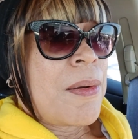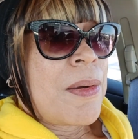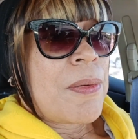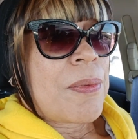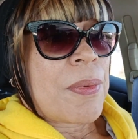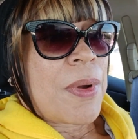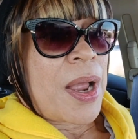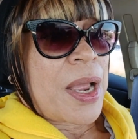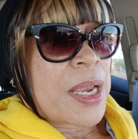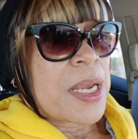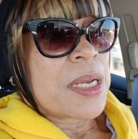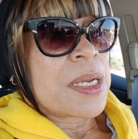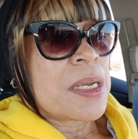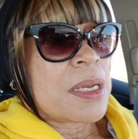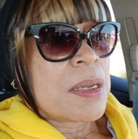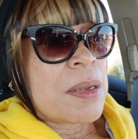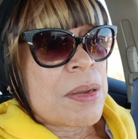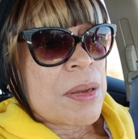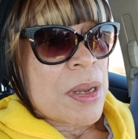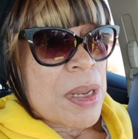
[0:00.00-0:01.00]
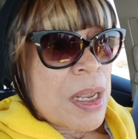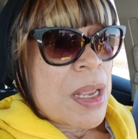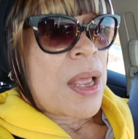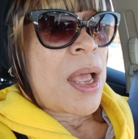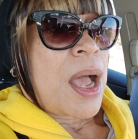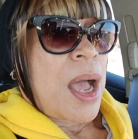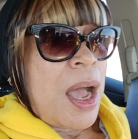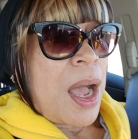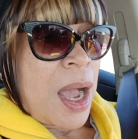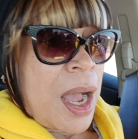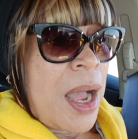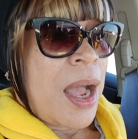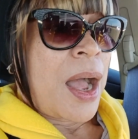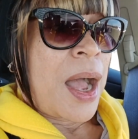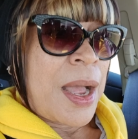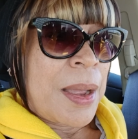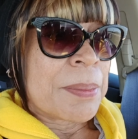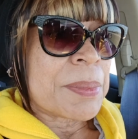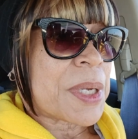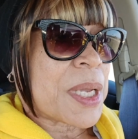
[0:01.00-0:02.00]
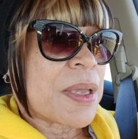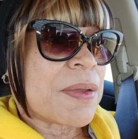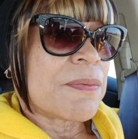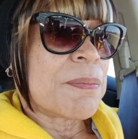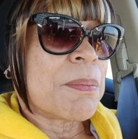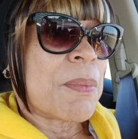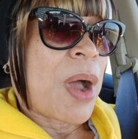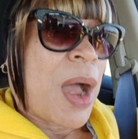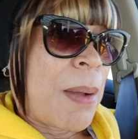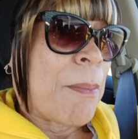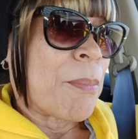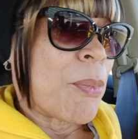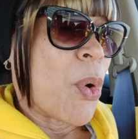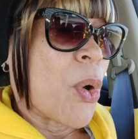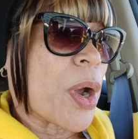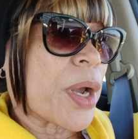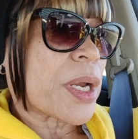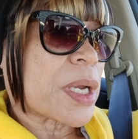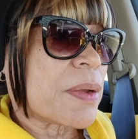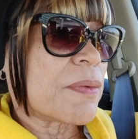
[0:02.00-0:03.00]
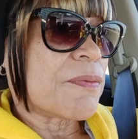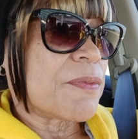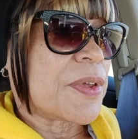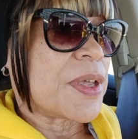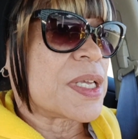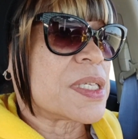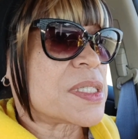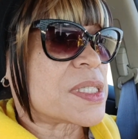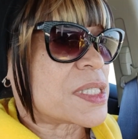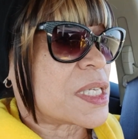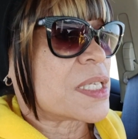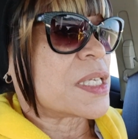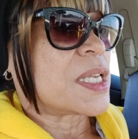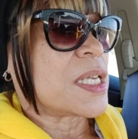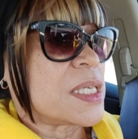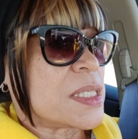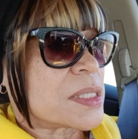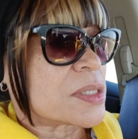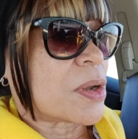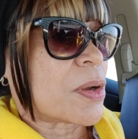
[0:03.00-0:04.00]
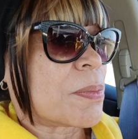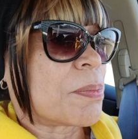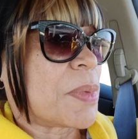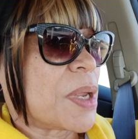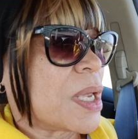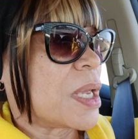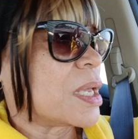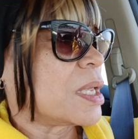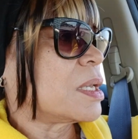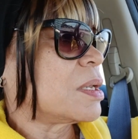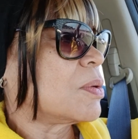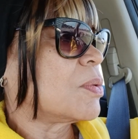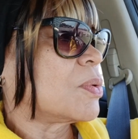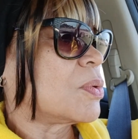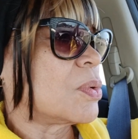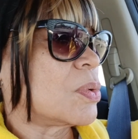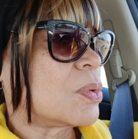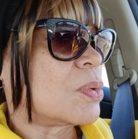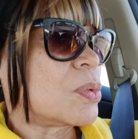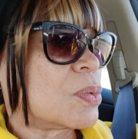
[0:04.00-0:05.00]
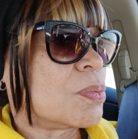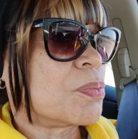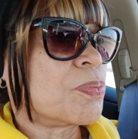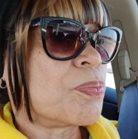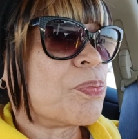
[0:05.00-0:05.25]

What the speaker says: right? I'm more convinced that these are men who,